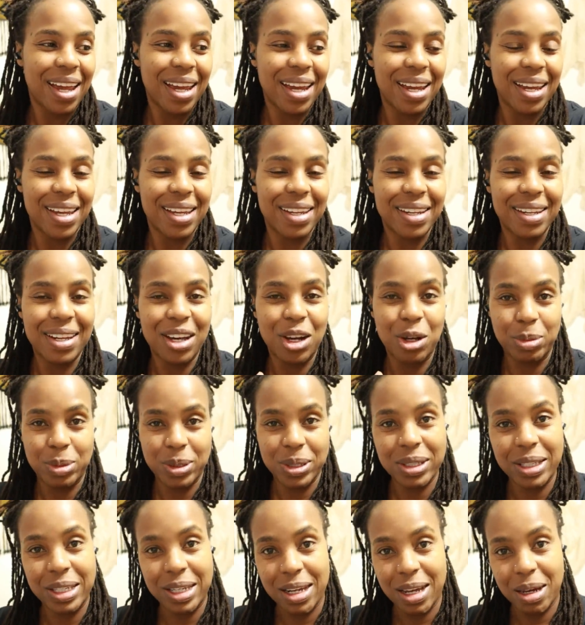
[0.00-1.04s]
and helped
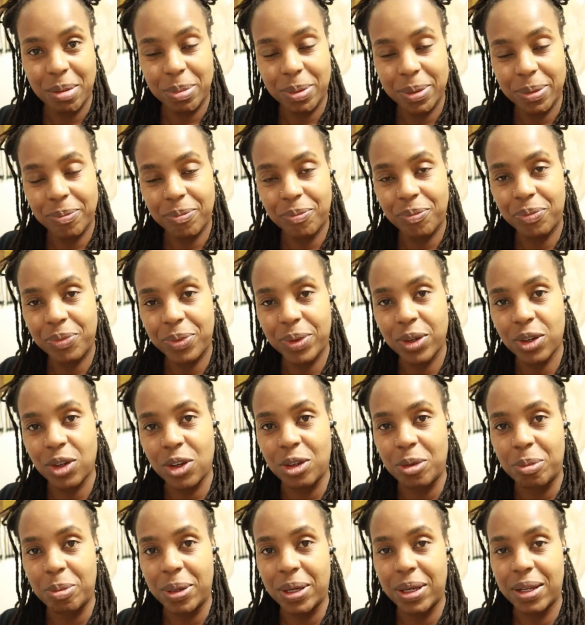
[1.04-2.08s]
clean up a
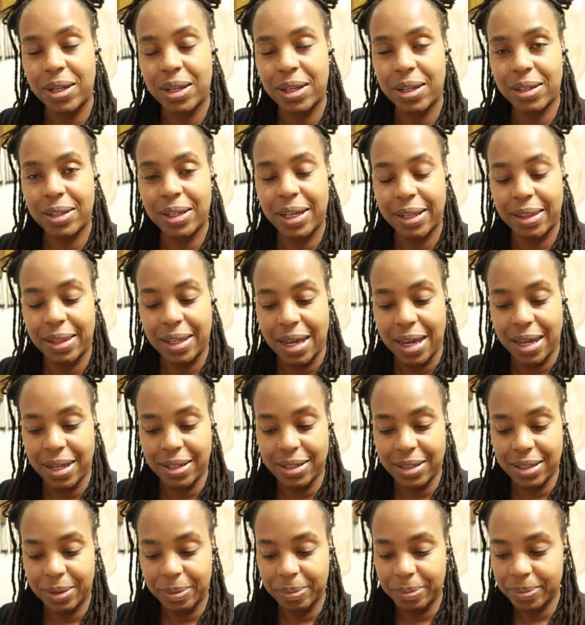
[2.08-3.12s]
good bit at the
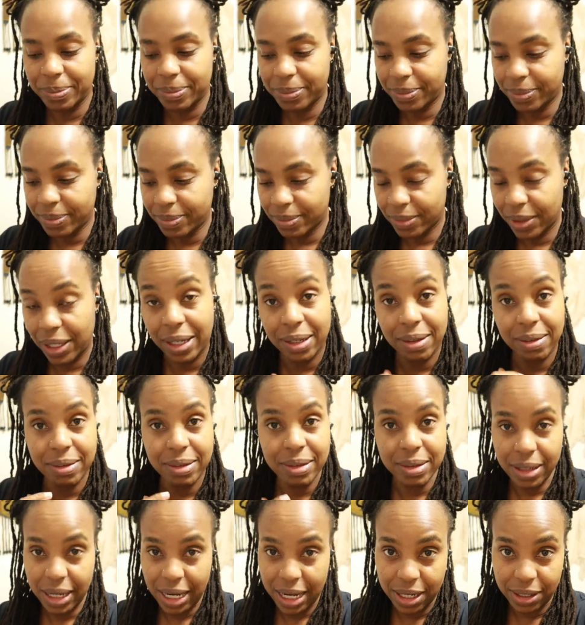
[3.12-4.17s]
end and
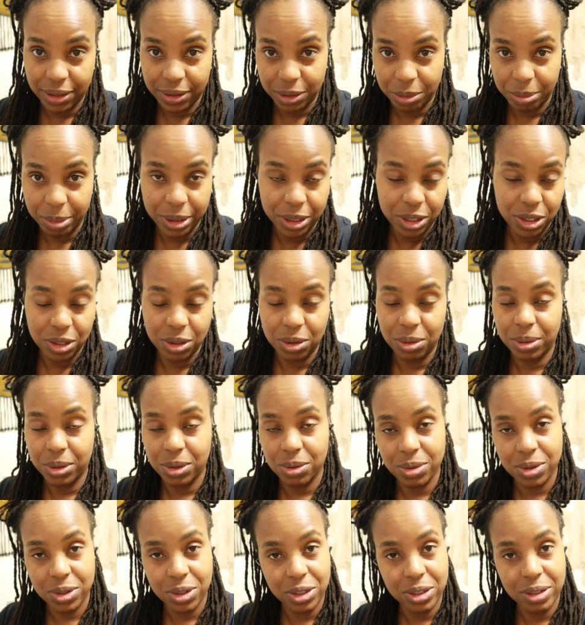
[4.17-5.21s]
ate a little bit too,
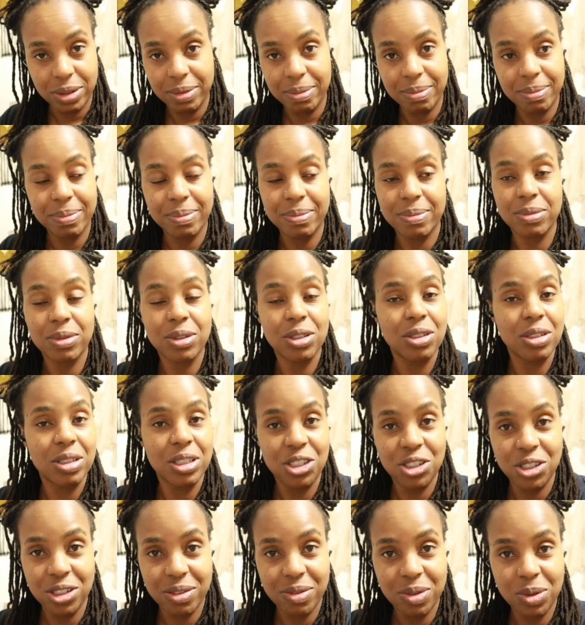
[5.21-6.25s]
which was good,
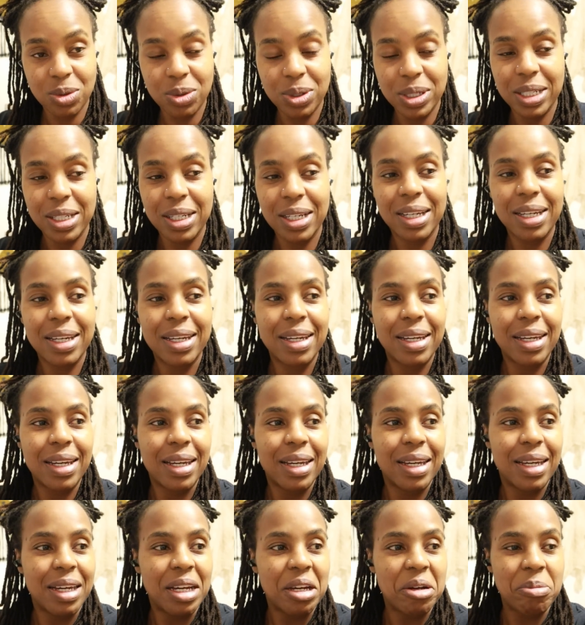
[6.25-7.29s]
delicious food.
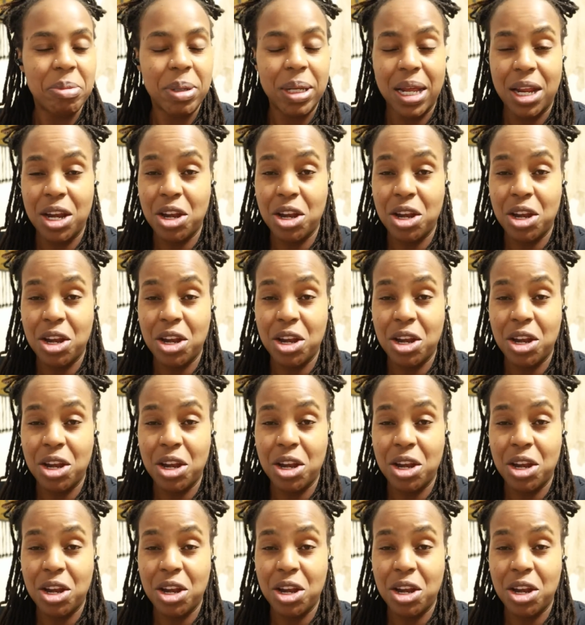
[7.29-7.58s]
But